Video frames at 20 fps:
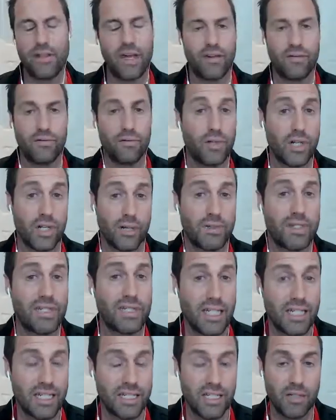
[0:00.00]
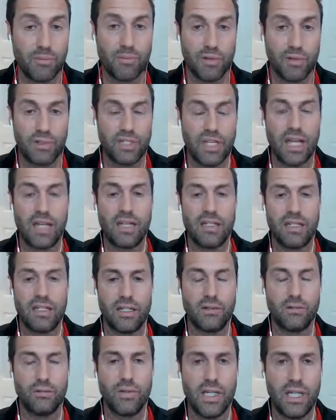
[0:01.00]
went up 60% in a
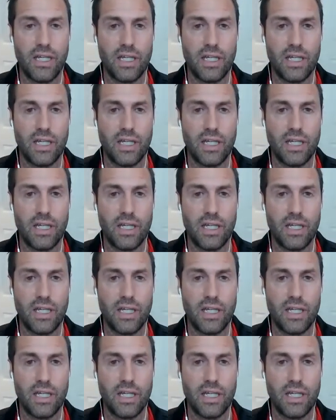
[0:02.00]
week.